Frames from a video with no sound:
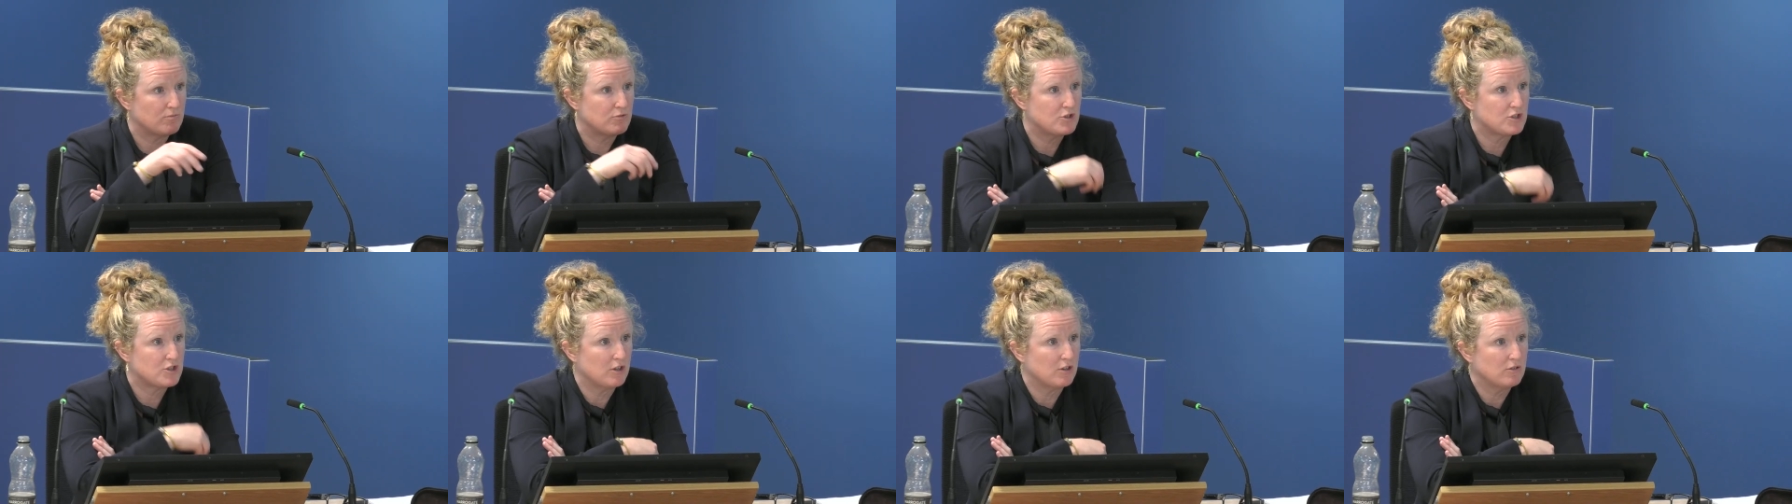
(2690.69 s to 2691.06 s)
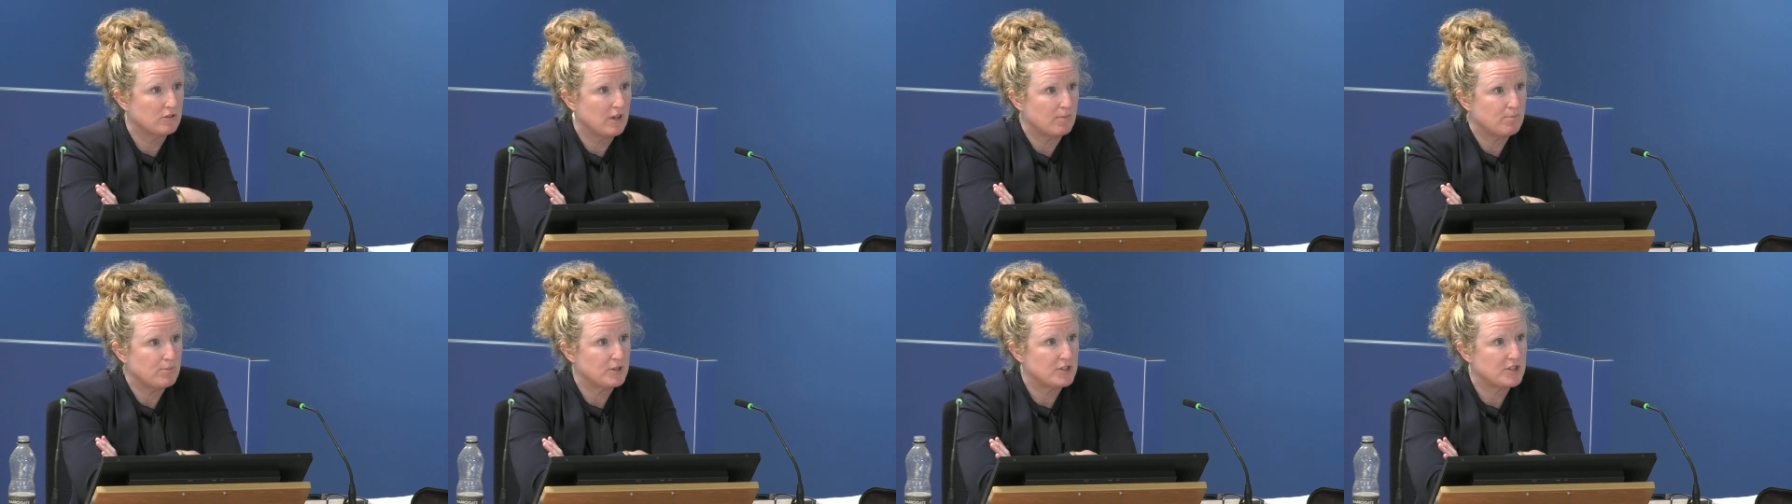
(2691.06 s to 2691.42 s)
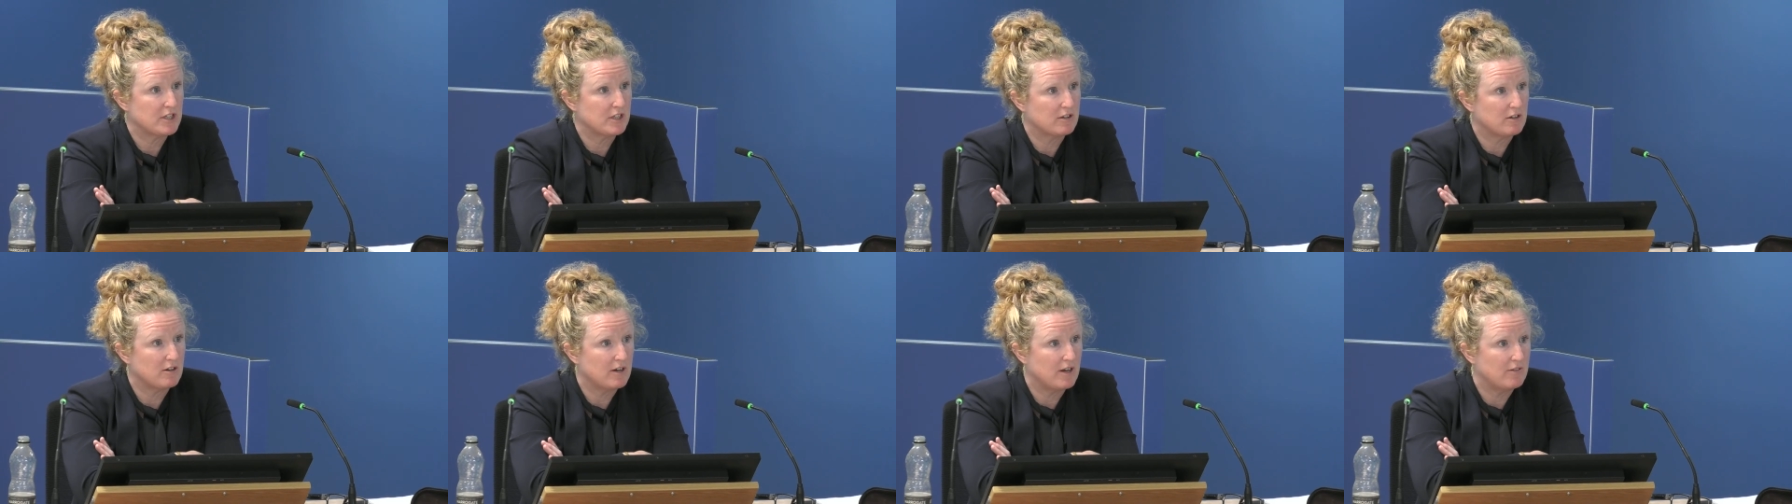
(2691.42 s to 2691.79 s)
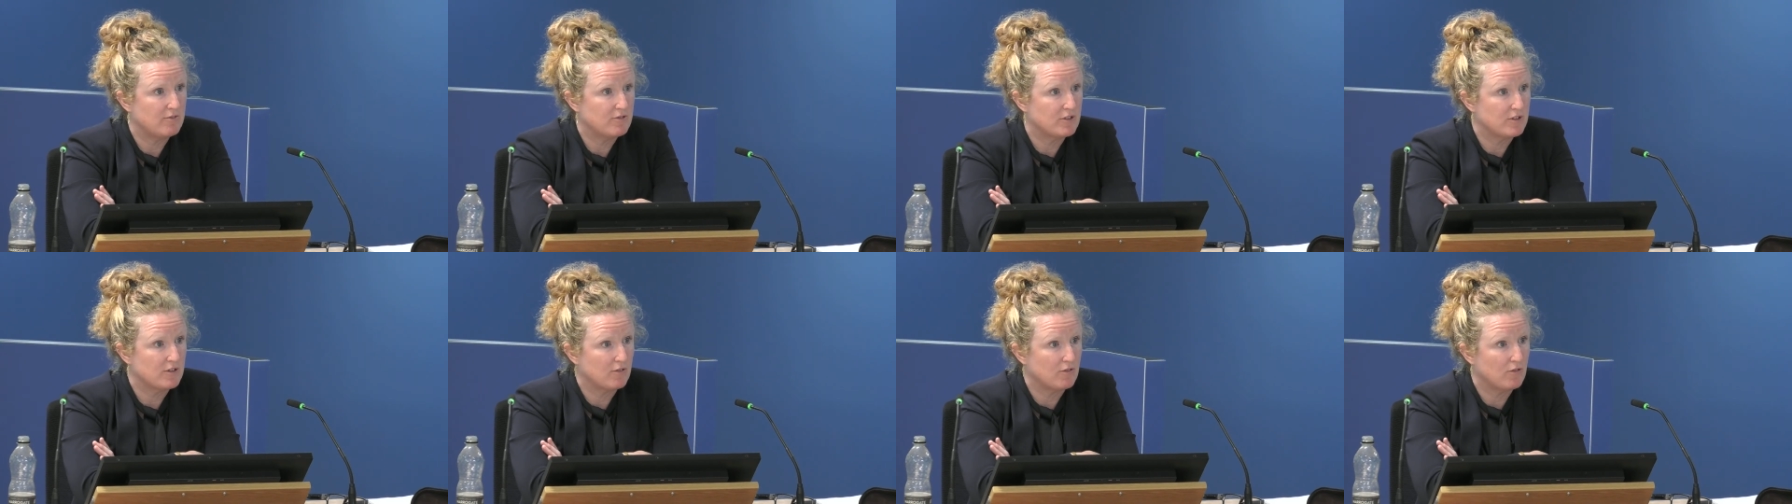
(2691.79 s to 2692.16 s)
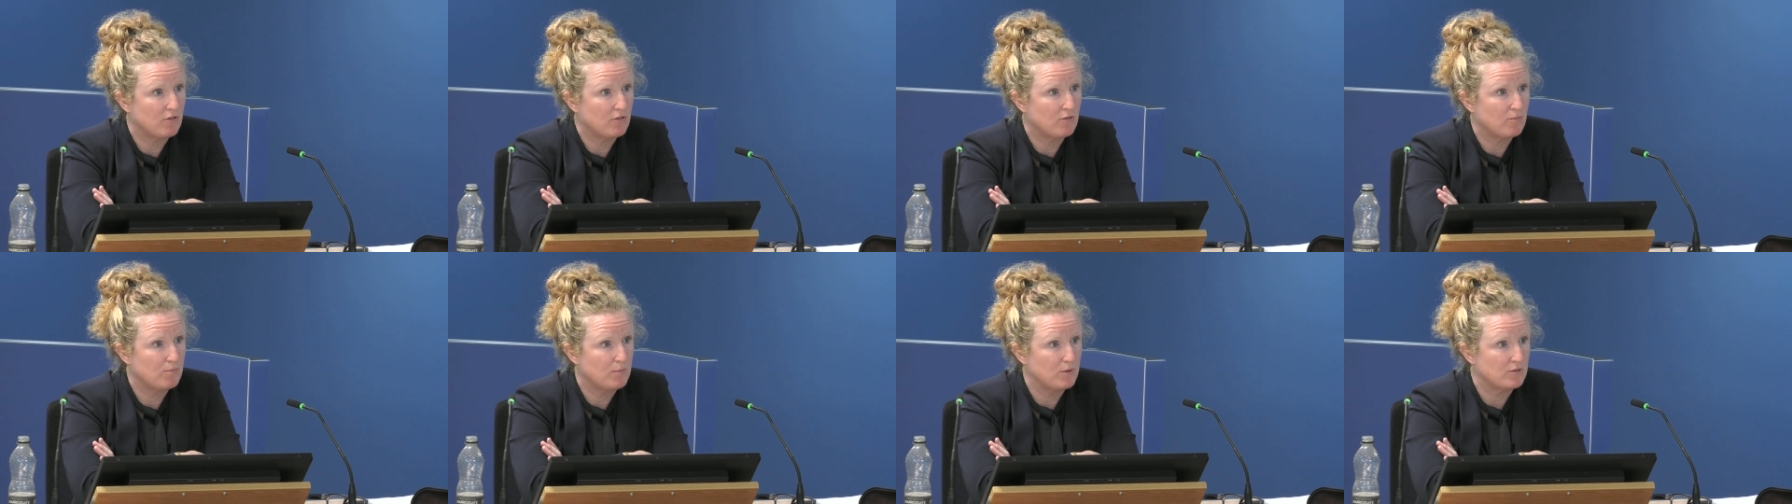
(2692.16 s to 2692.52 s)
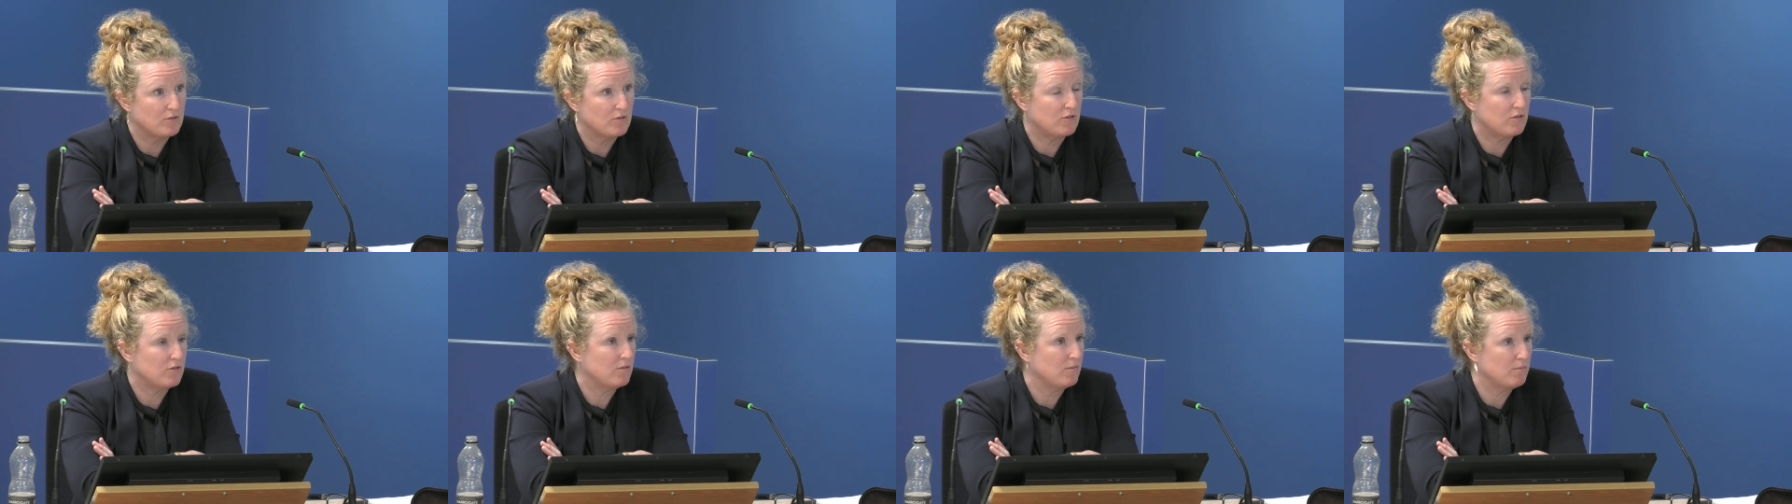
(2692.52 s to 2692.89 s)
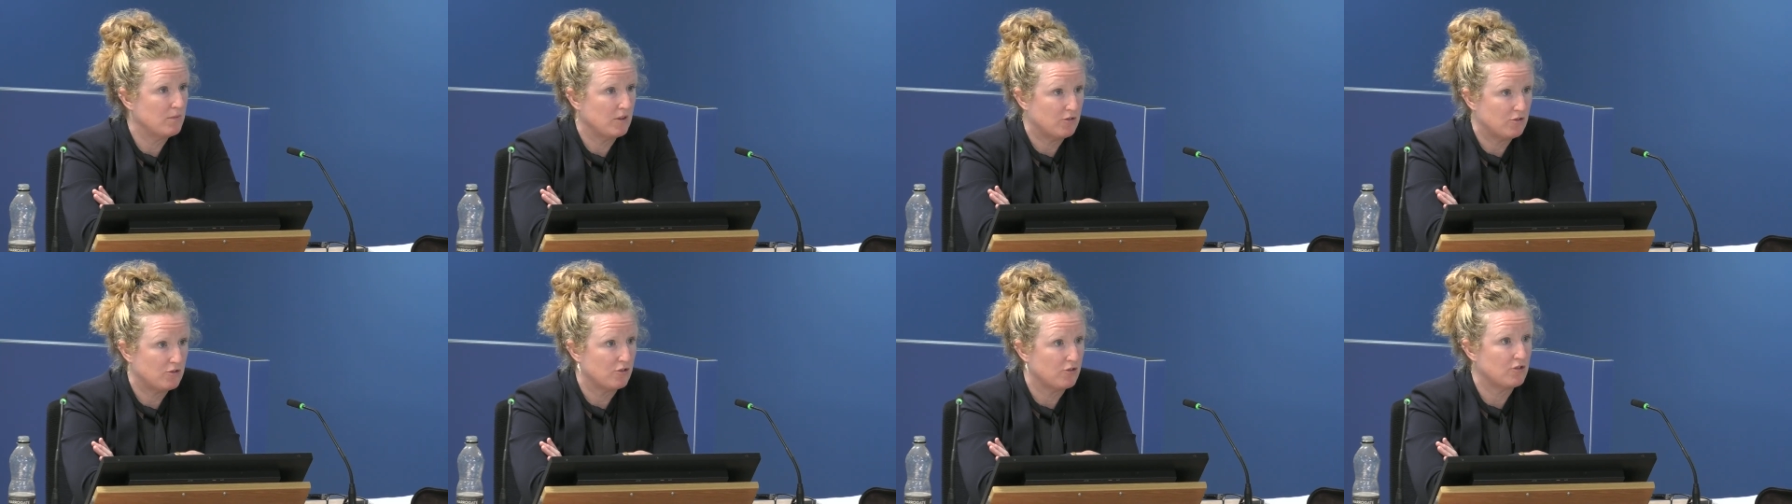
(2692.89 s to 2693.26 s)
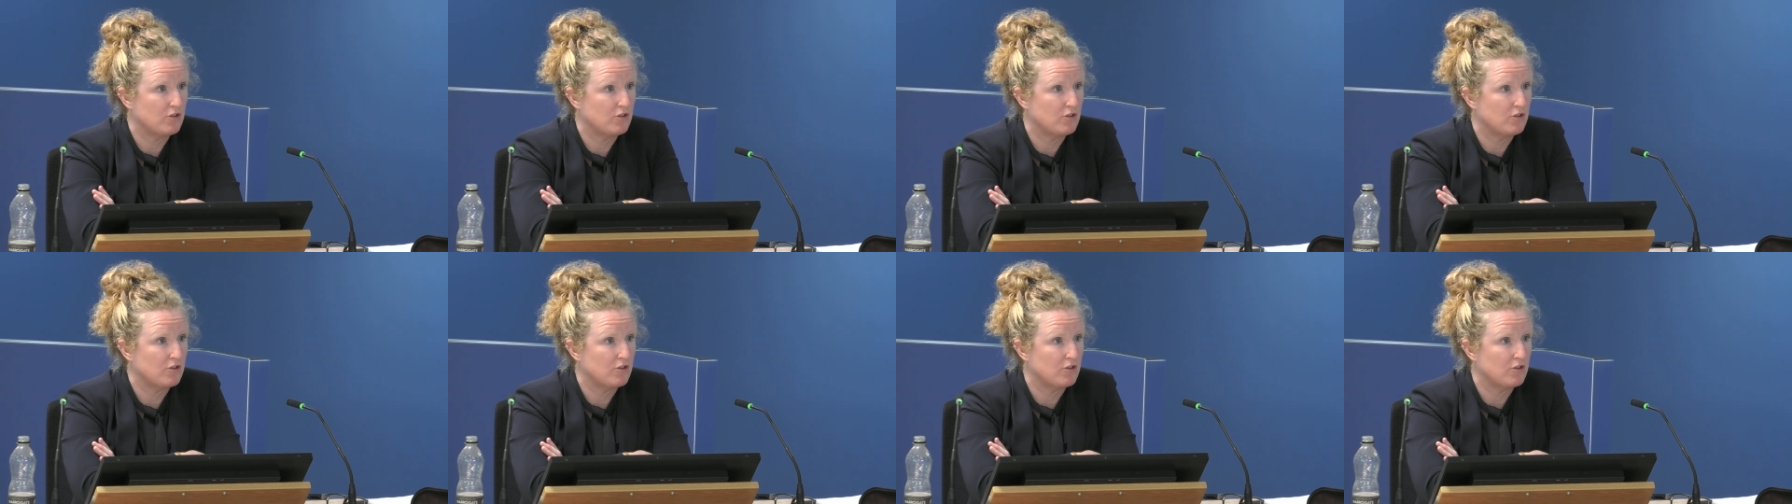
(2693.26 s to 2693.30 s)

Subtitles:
show that particular evidence, but Mr.